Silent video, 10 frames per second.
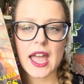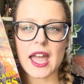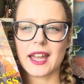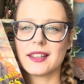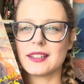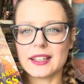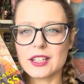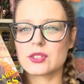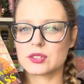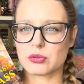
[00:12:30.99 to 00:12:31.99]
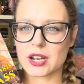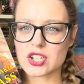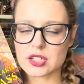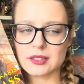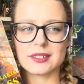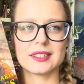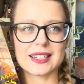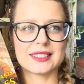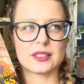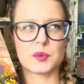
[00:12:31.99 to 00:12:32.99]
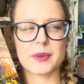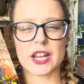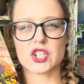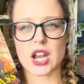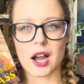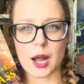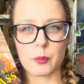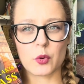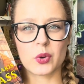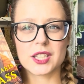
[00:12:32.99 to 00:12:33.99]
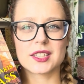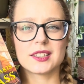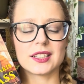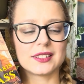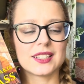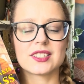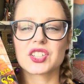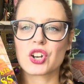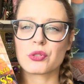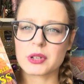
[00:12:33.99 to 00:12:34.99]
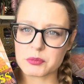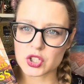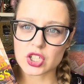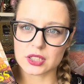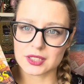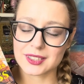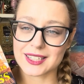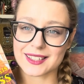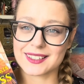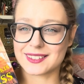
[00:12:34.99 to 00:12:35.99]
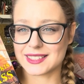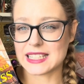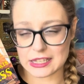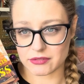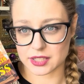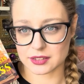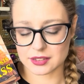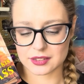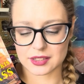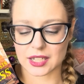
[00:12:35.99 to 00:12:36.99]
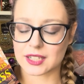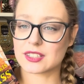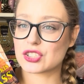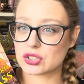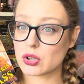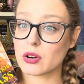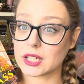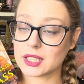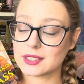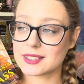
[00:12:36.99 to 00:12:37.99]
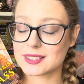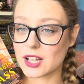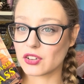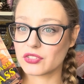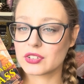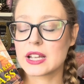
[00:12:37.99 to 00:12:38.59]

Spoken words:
and the illustration doesn't match up with the description that is given in the story itself.